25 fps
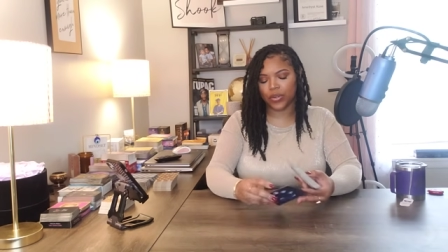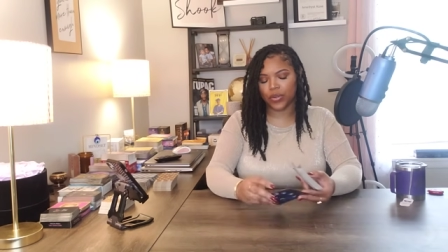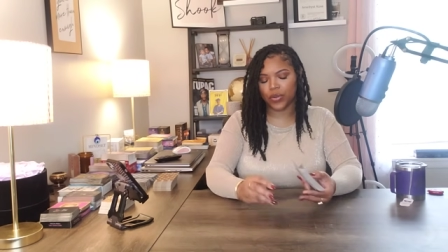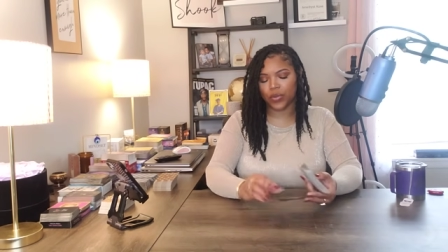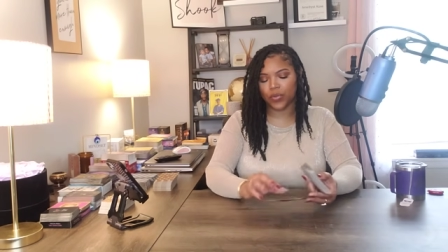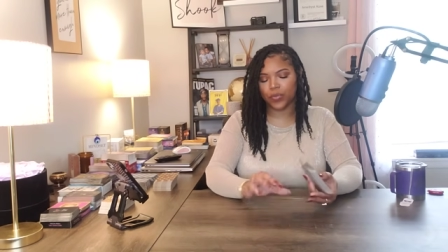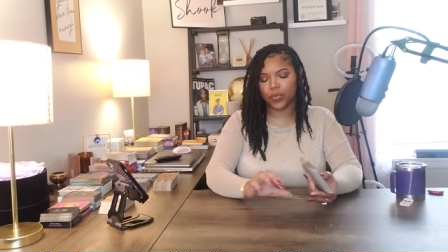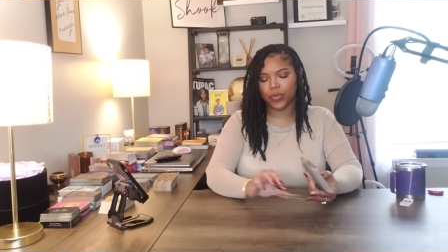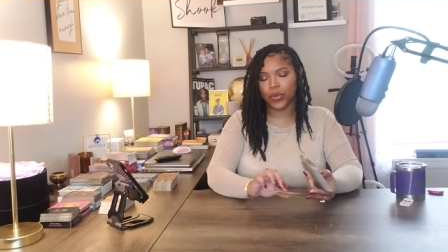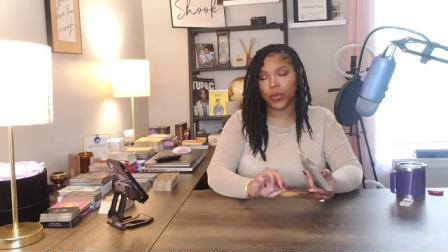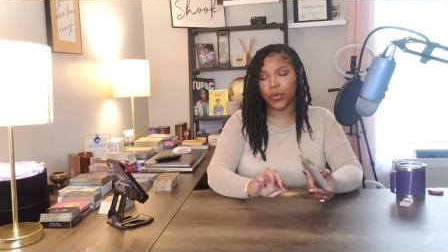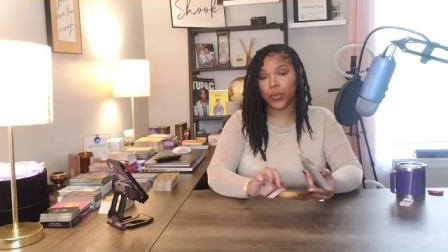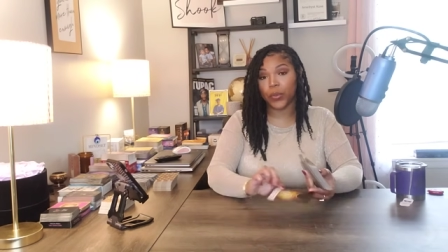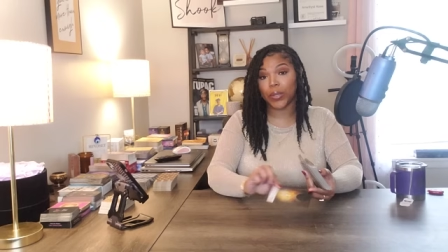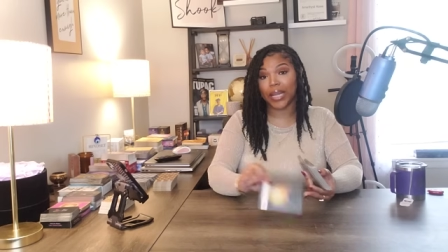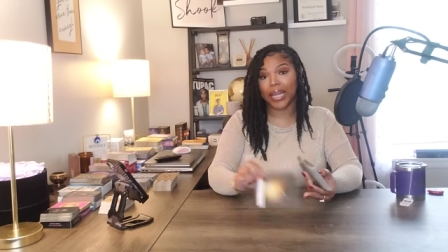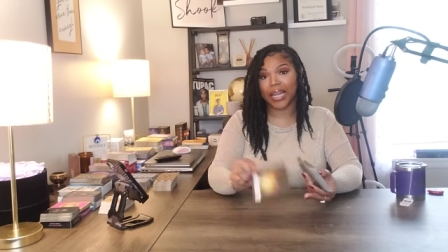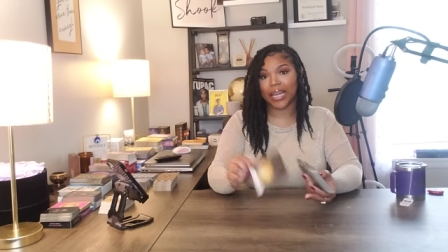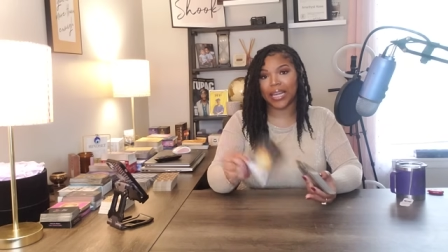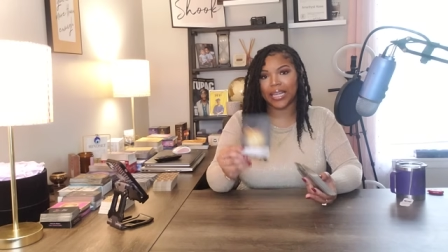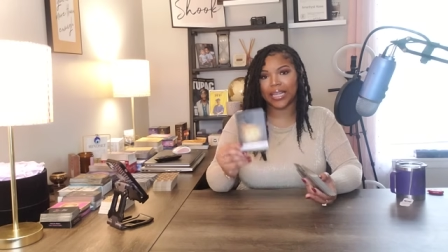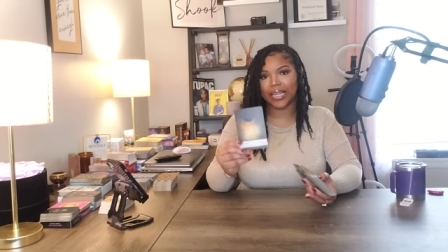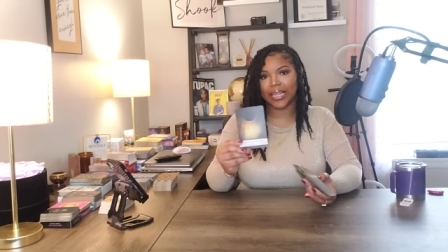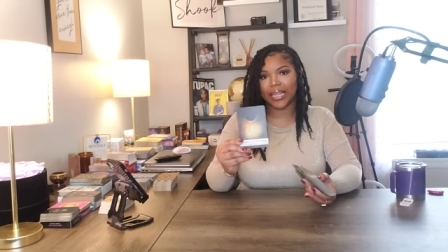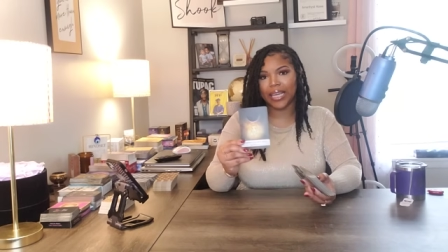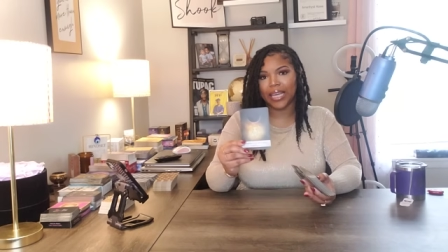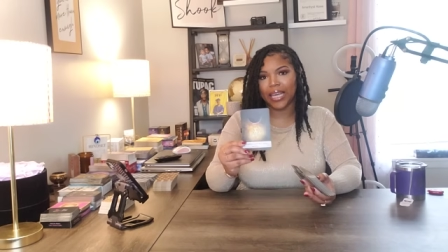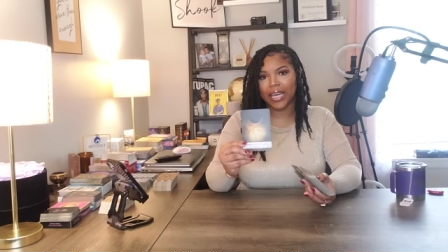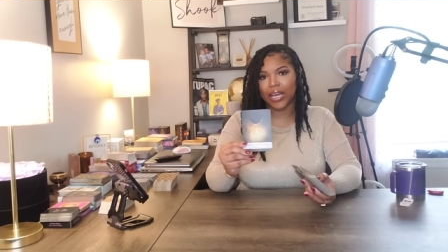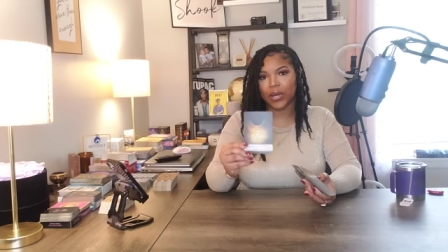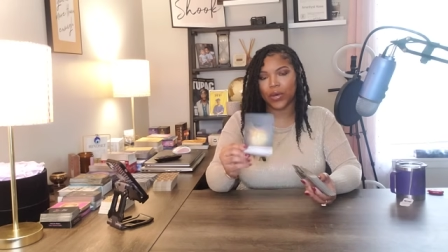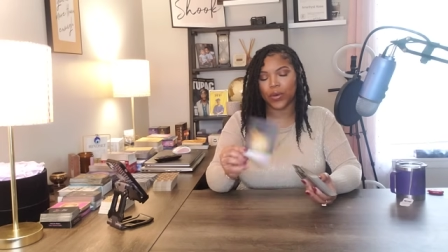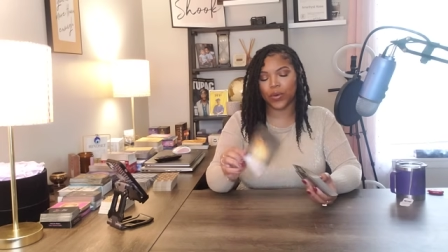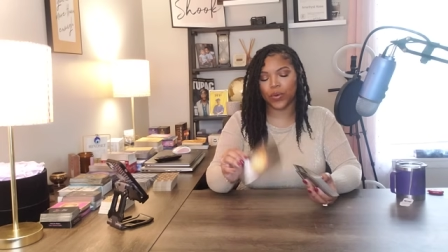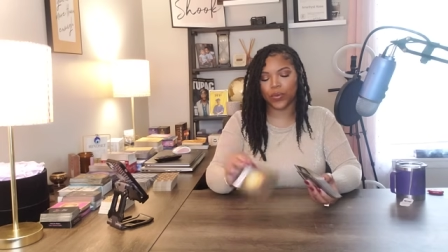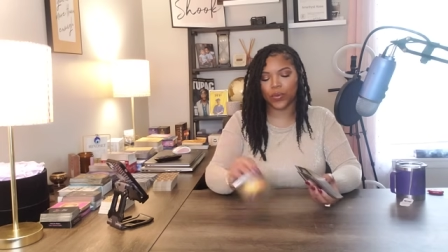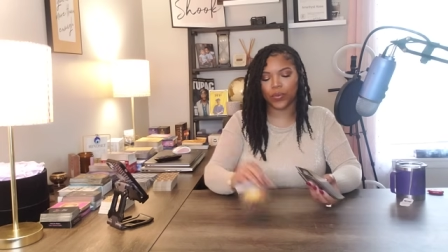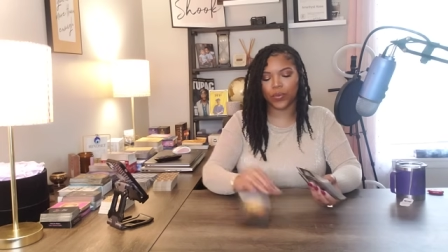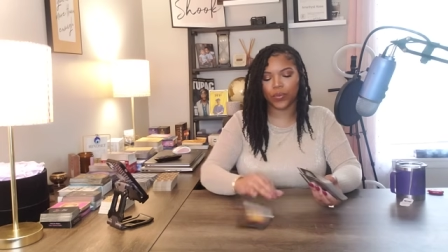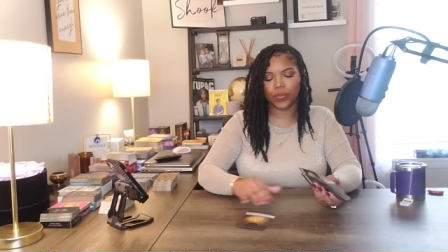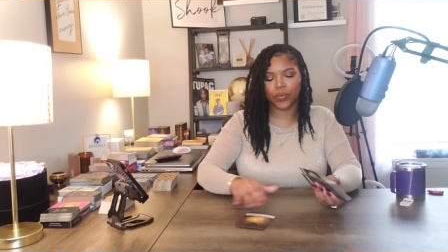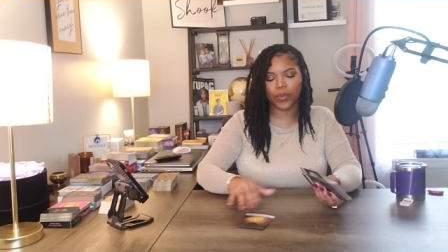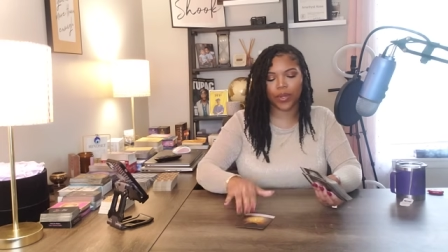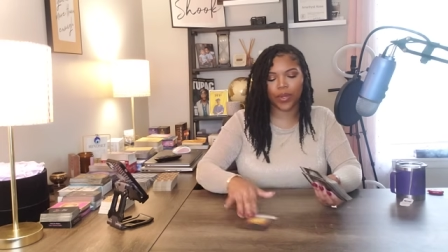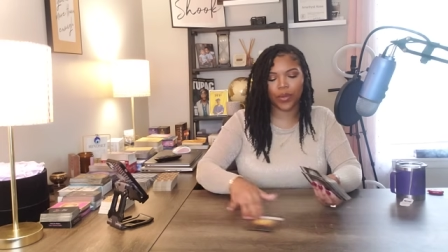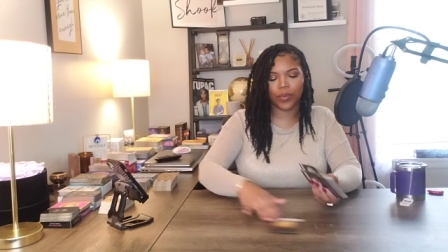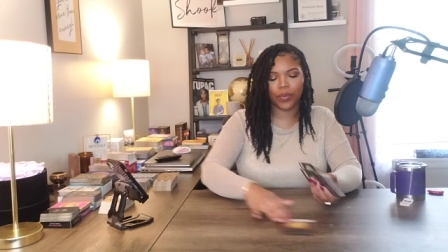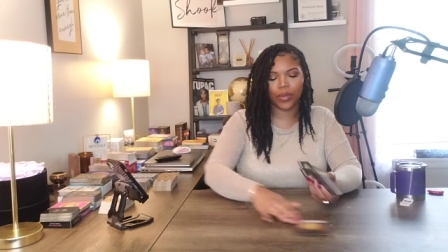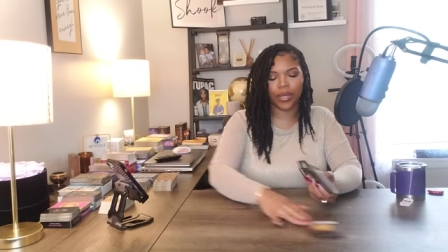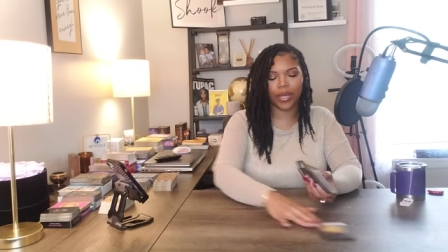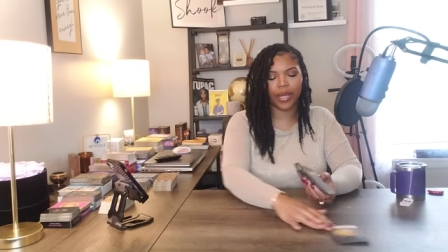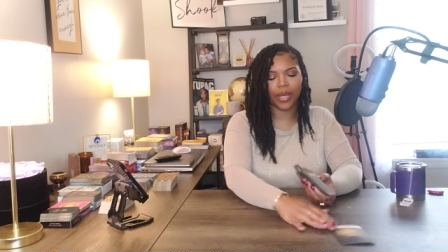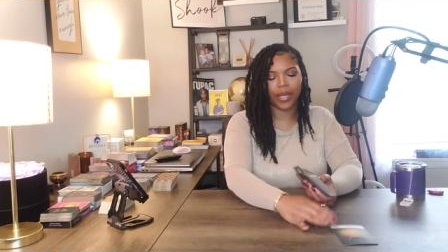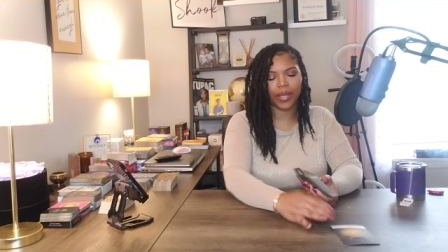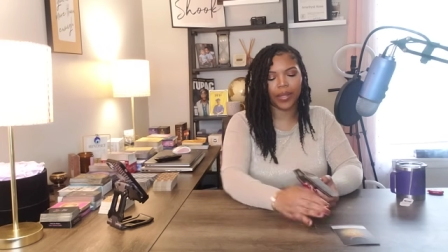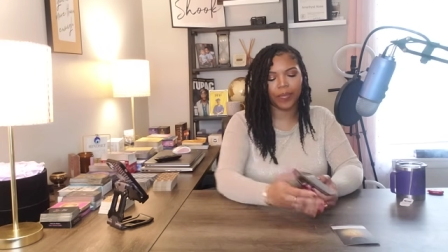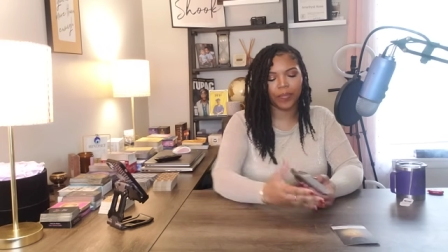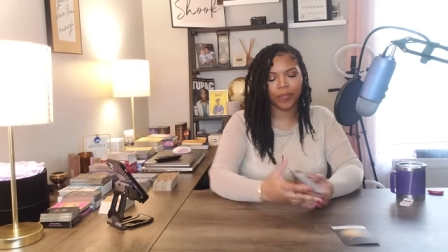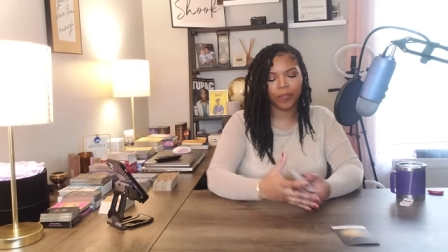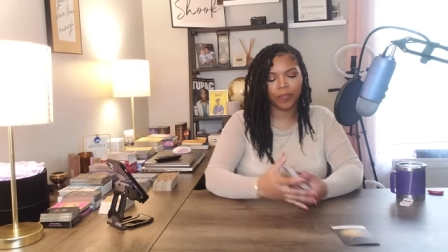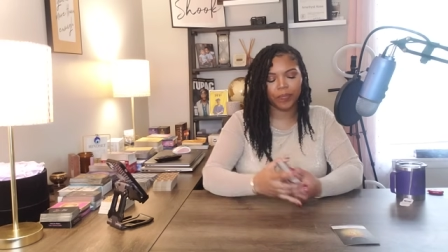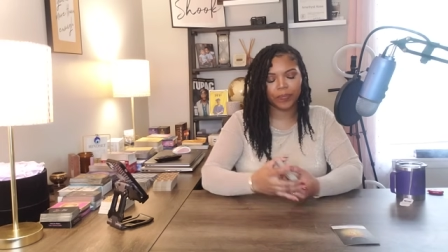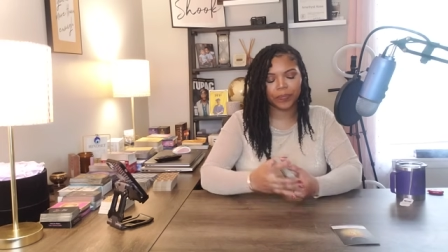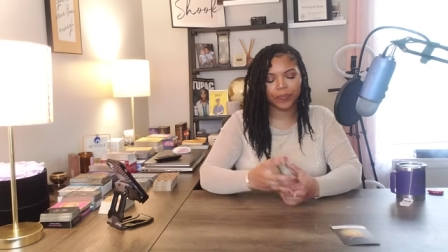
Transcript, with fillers: New moon in Leo. Okay.